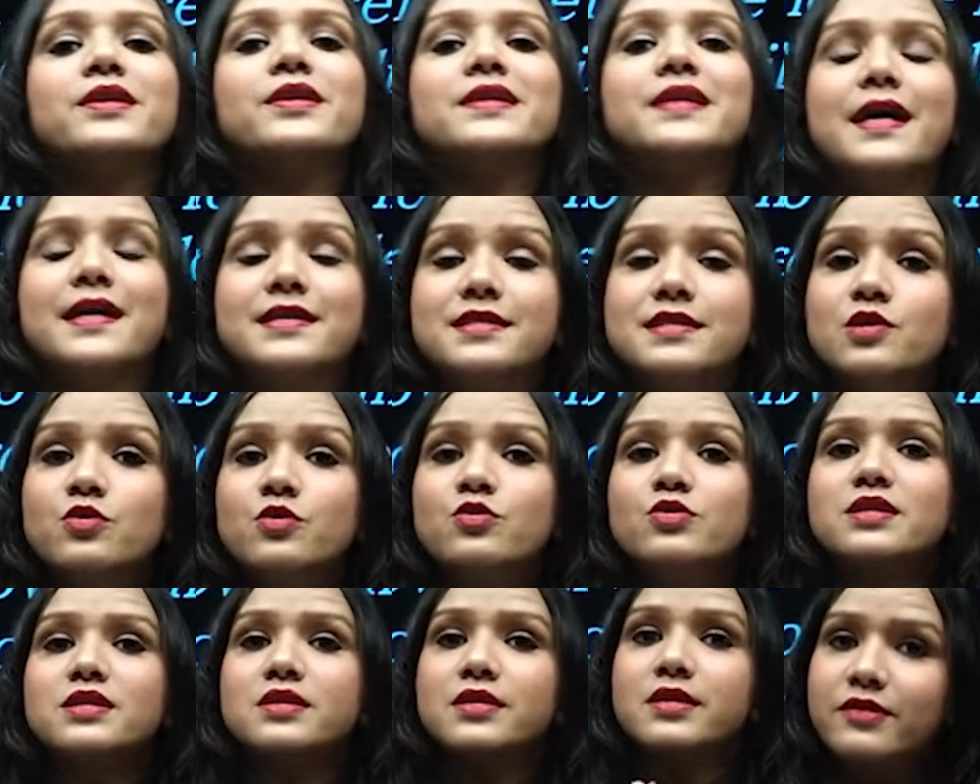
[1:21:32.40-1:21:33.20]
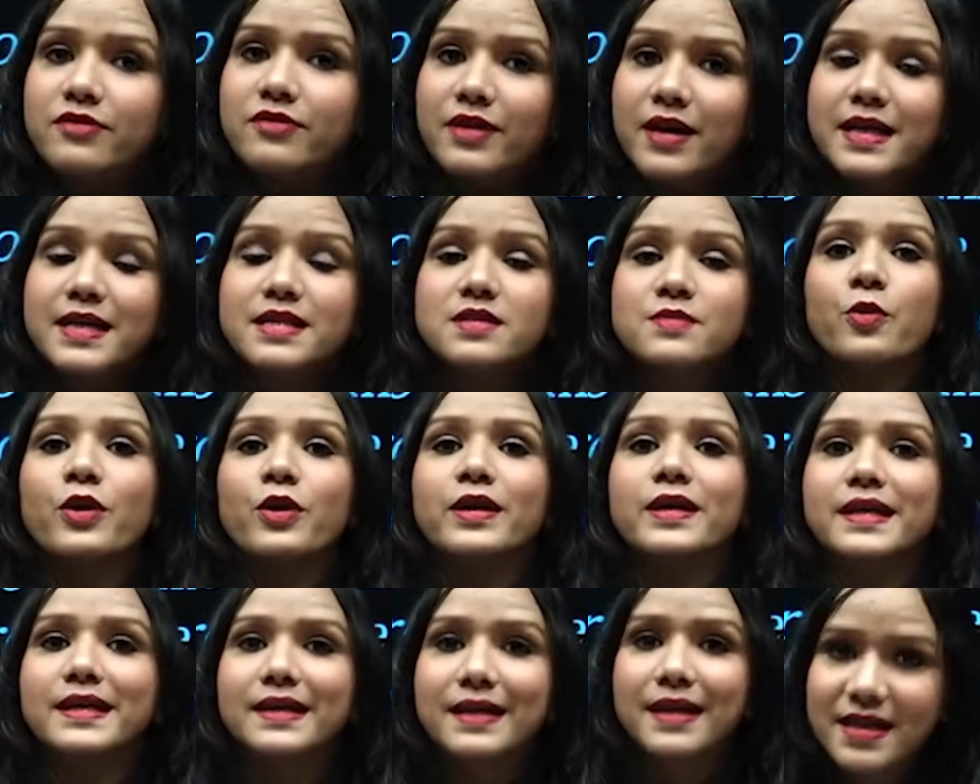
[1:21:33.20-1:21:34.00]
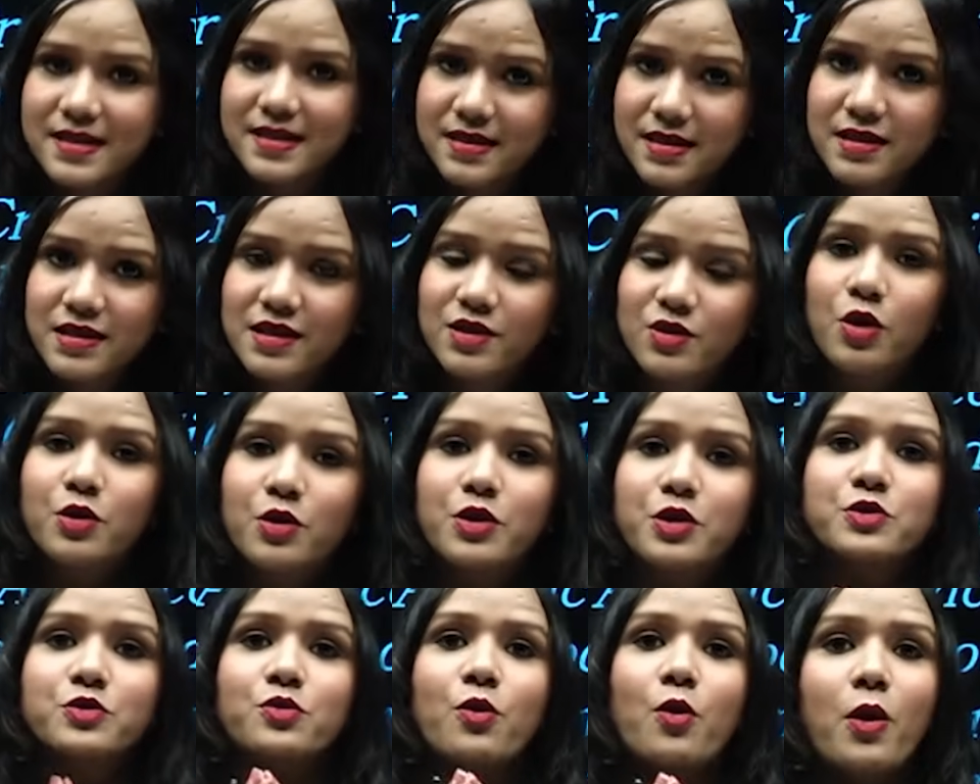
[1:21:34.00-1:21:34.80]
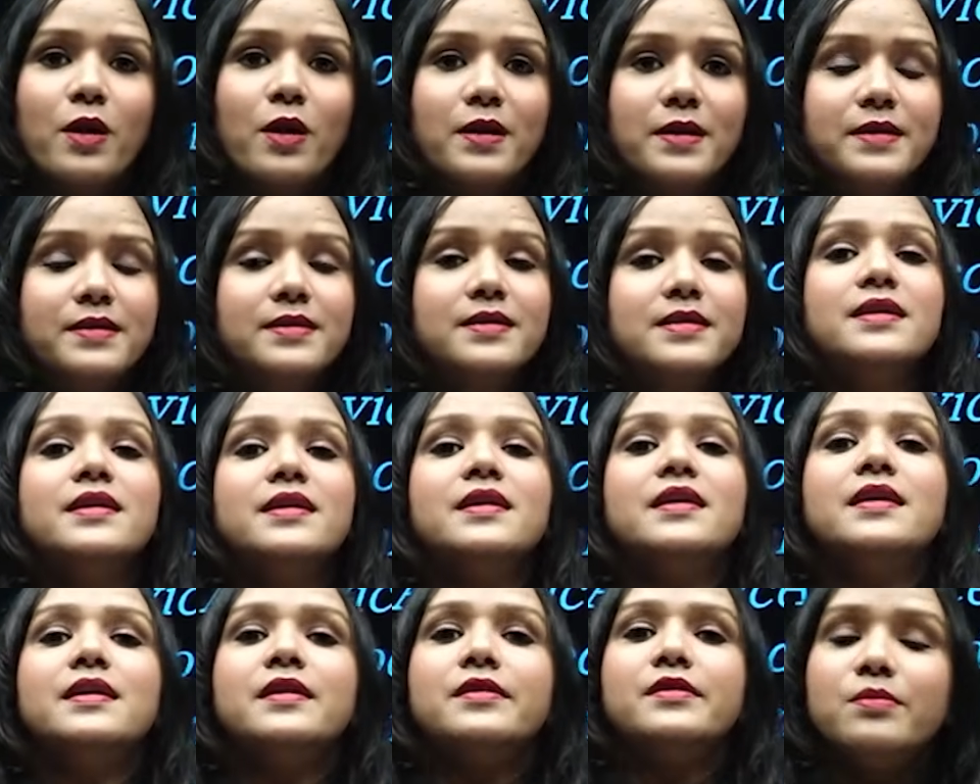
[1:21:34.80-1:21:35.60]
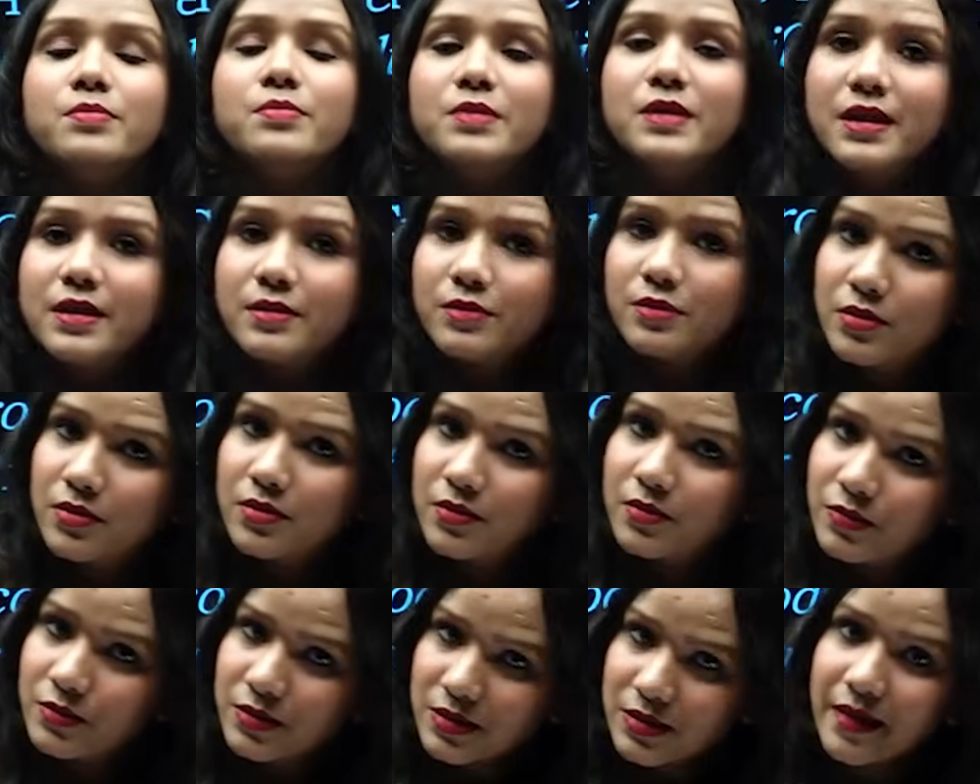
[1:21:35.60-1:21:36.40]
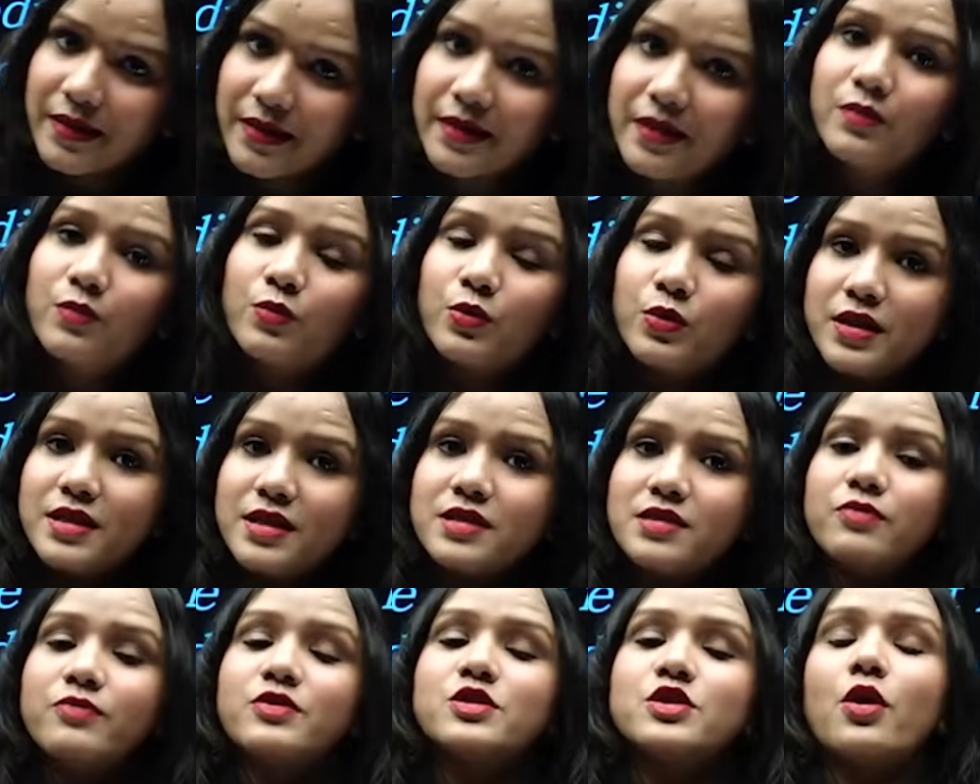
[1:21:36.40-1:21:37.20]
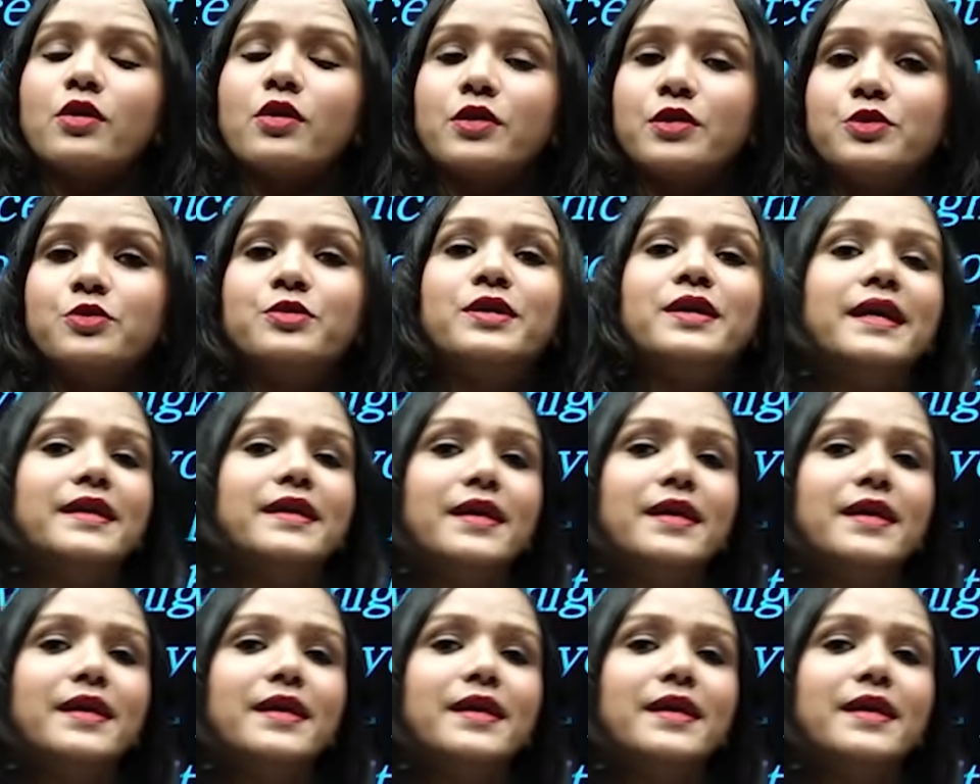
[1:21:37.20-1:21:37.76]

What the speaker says: has used a revised poetic license in order to alter the certain words, which in order to create a